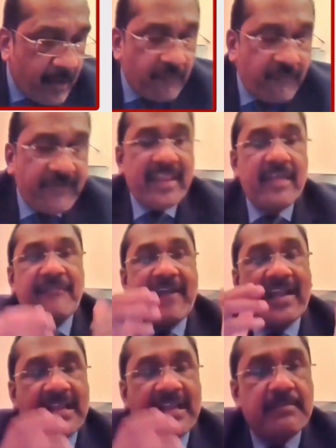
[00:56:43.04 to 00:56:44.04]
When a
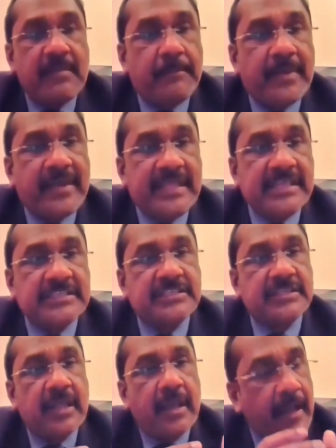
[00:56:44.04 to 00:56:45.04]
faculty member
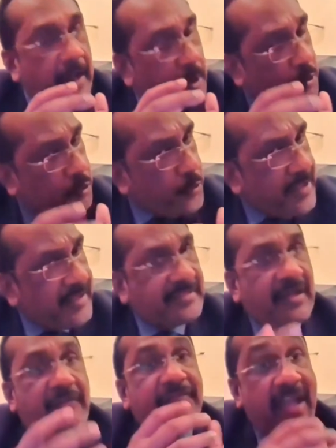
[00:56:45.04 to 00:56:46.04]
is doing
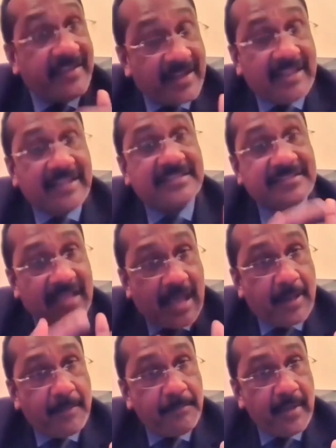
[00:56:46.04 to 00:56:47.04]
the final
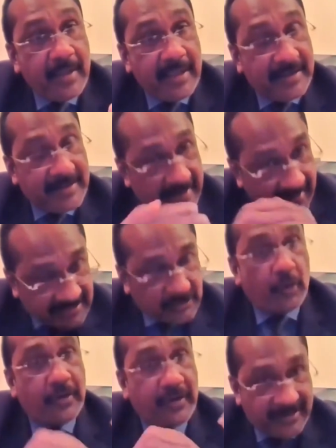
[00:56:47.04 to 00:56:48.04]
exam in his
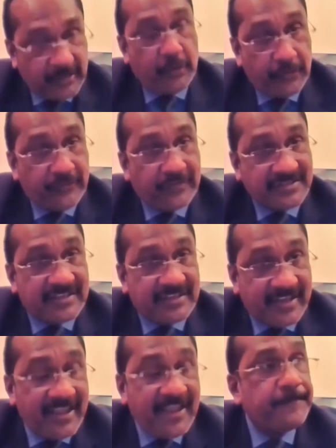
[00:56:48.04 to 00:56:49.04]
or her
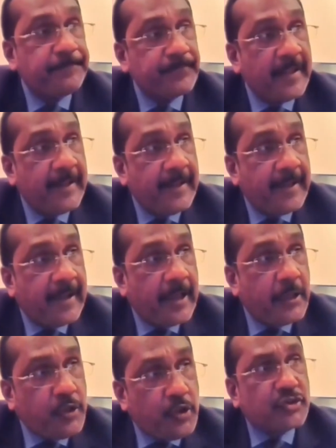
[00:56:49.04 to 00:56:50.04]
university,
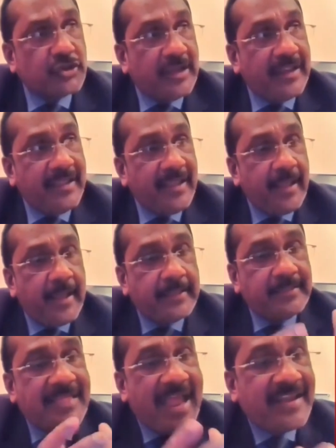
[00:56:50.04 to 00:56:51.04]
usually
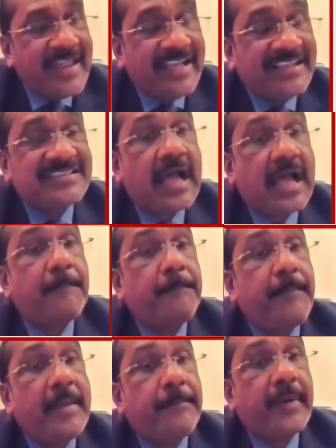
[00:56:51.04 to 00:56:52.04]
that exam
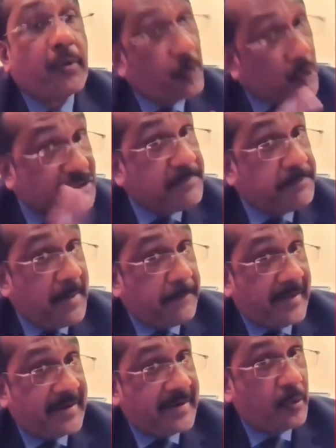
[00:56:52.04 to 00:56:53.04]
paper, question paper